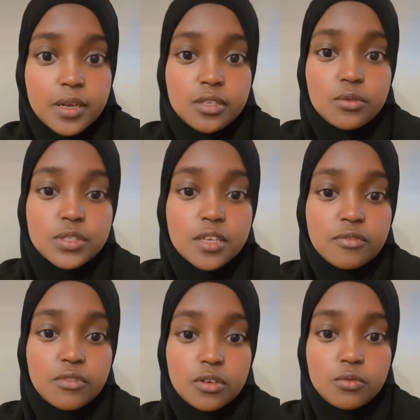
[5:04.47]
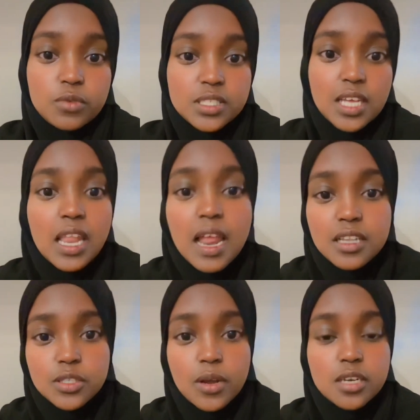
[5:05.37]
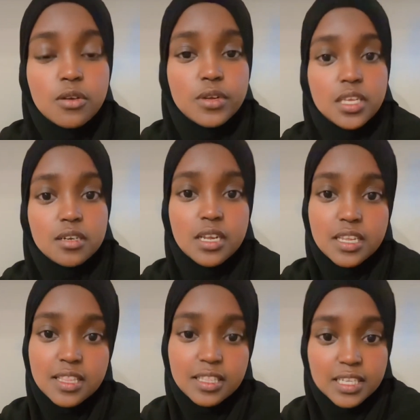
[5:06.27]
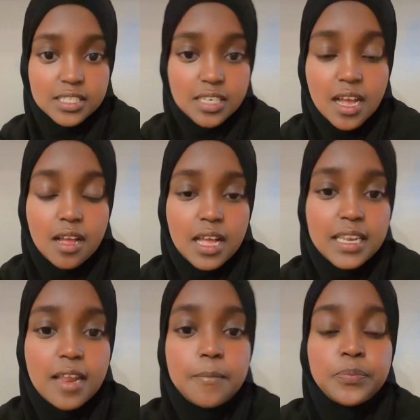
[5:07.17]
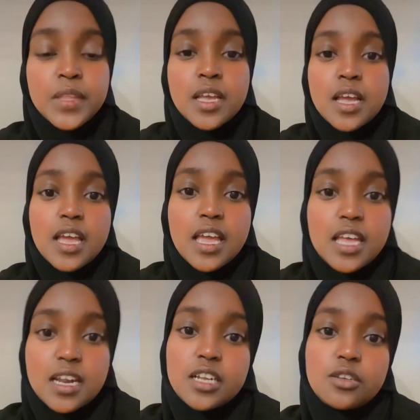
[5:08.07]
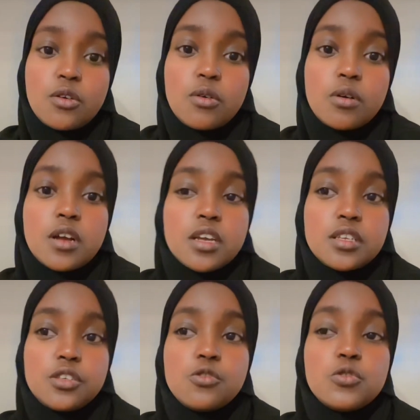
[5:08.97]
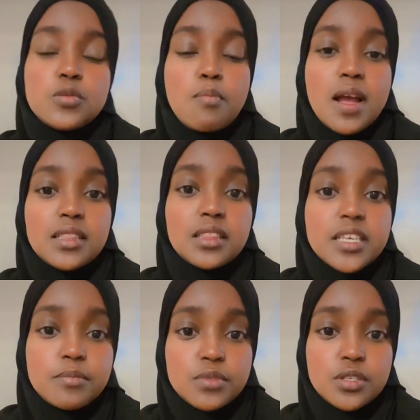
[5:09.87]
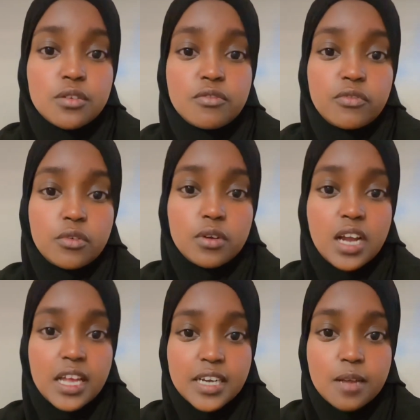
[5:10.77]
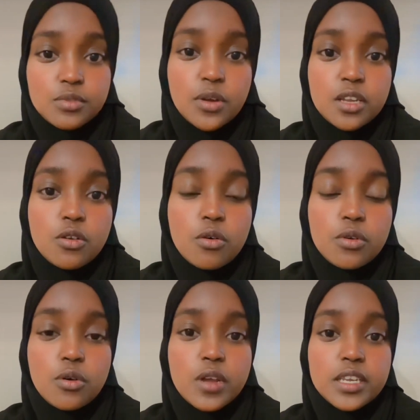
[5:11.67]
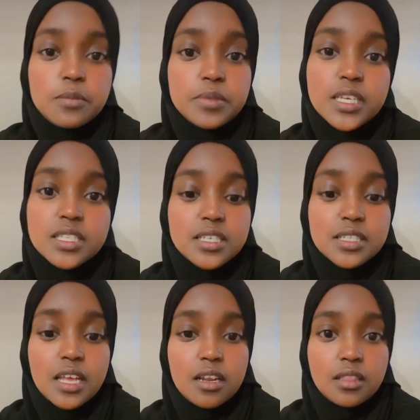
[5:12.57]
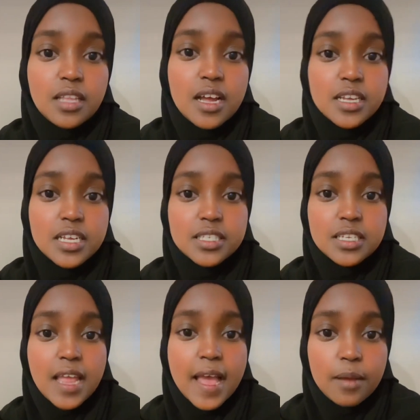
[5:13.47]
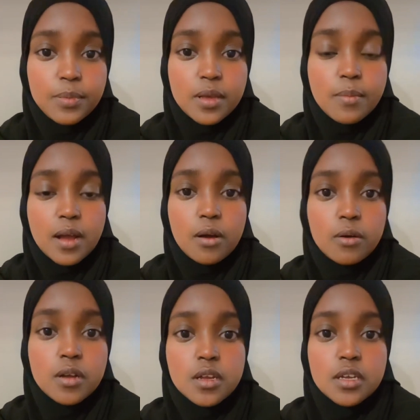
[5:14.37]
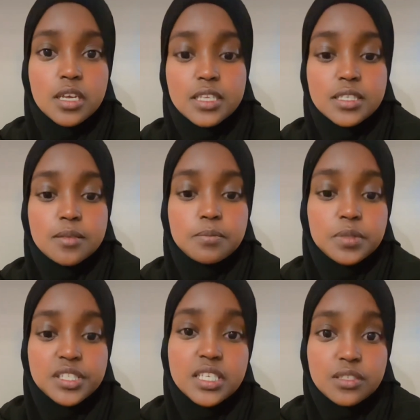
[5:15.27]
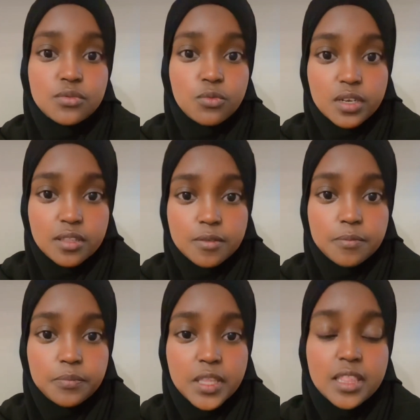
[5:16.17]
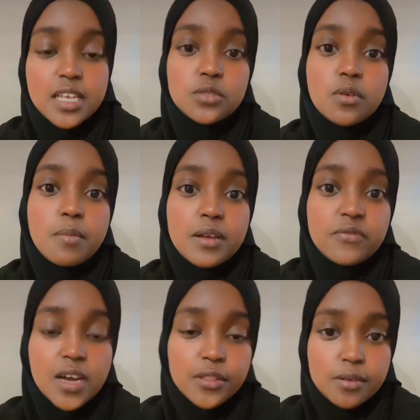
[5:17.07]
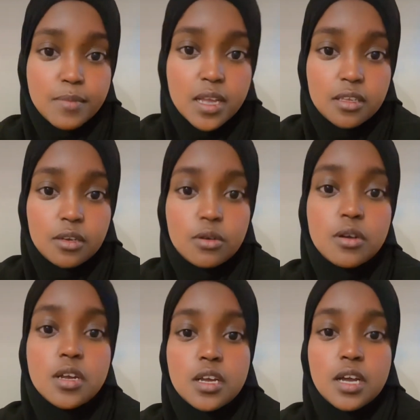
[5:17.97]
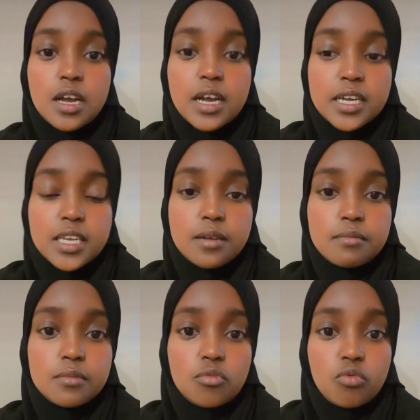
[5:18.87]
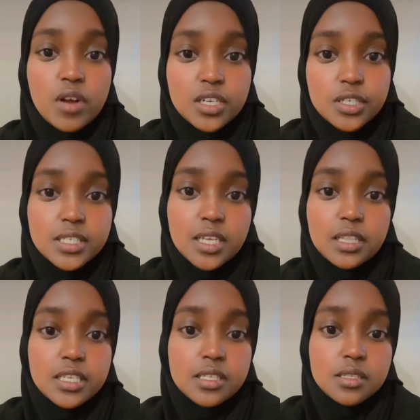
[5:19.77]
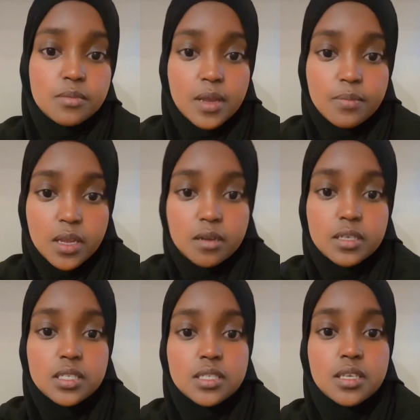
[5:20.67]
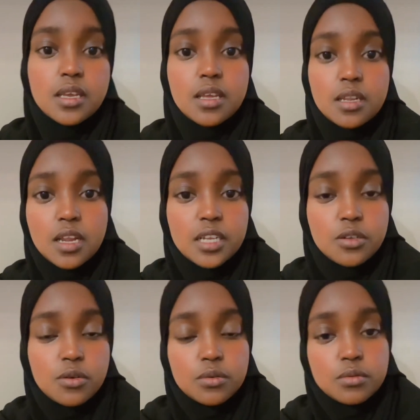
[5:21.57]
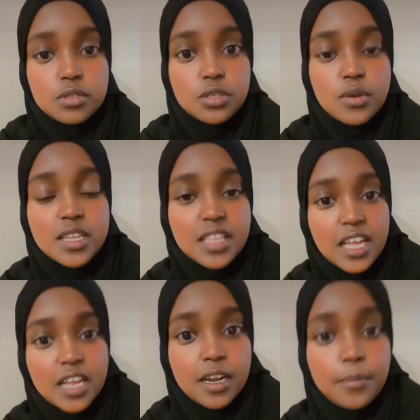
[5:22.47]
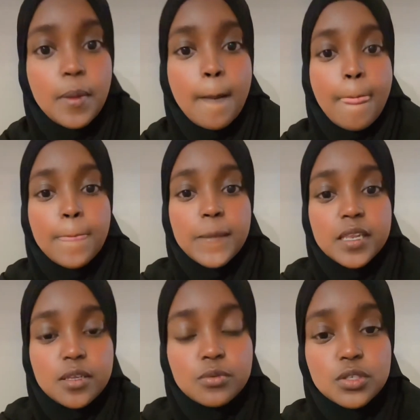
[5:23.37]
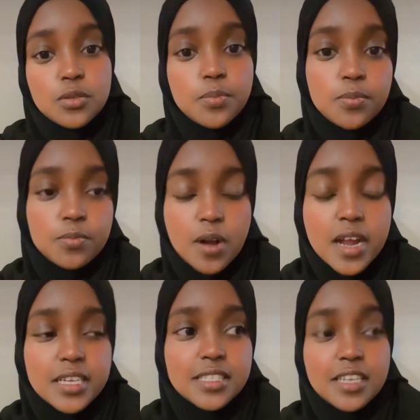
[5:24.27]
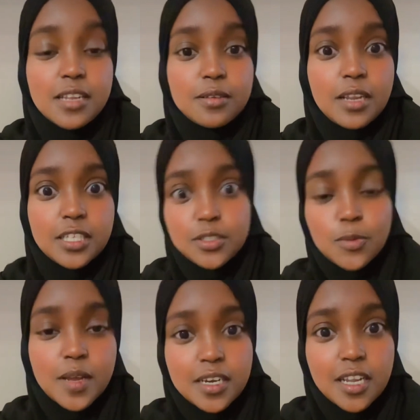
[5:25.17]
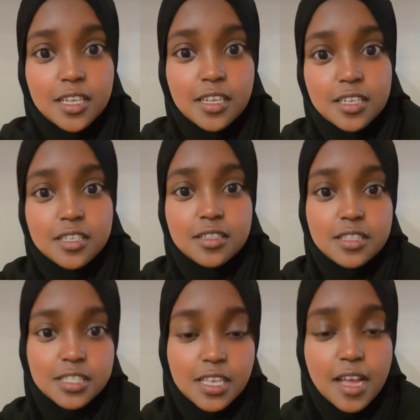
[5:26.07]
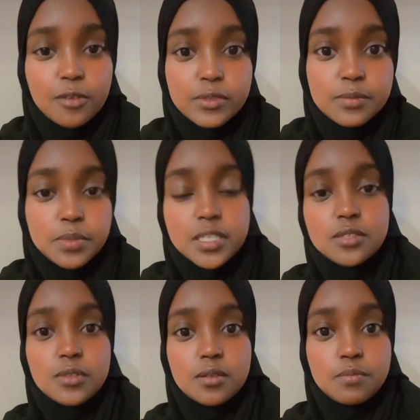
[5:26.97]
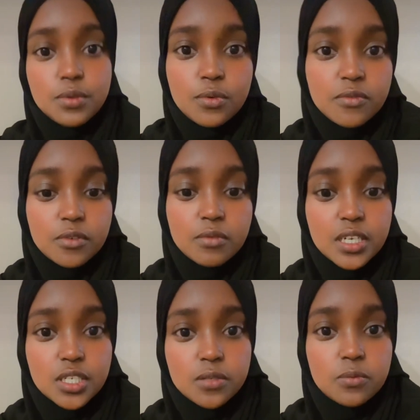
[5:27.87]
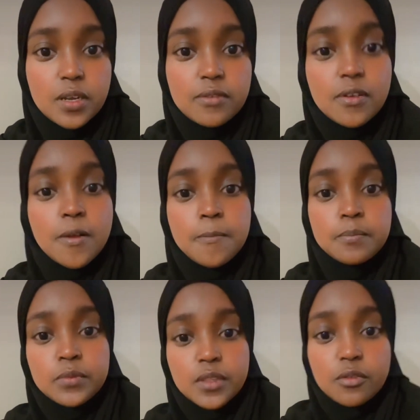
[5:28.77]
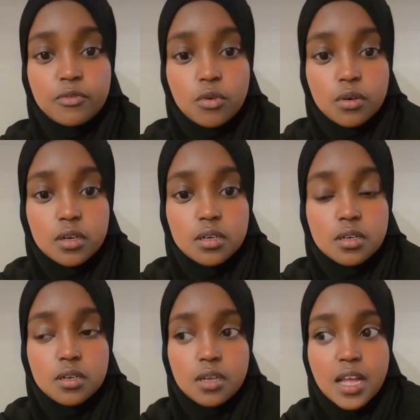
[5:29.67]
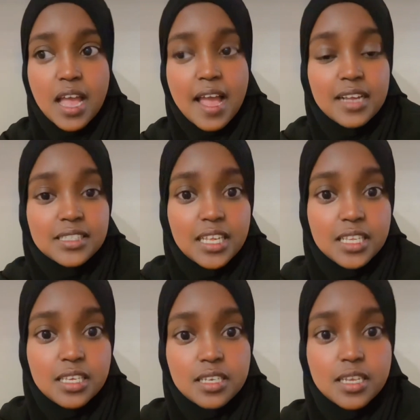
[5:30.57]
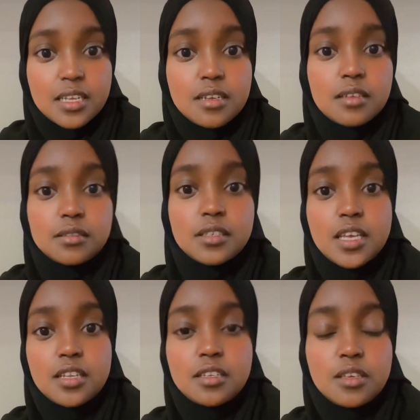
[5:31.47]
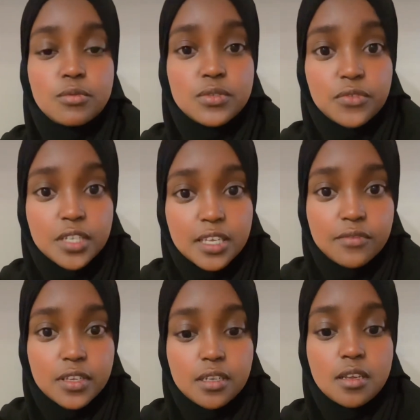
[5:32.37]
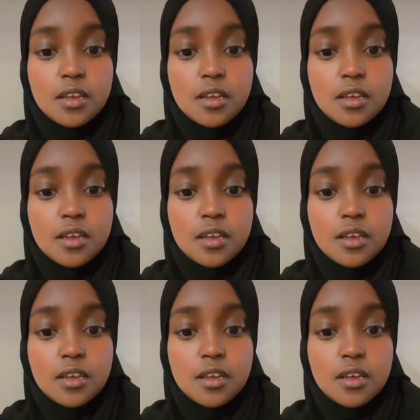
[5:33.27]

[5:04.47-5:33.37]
I use it for what's halal. So I don't hear anything that's not halal. And I don't use my limbs for haram. So I don't go any places that Allah isn't happy about, isn't pleased with and that's what my father meant you know i am righteous i listen to my parents and i don't do anything haram then he was surprised and then subhanallah like this guy was blessed with a beautiful righteous wife for an act that he did and he was forgiven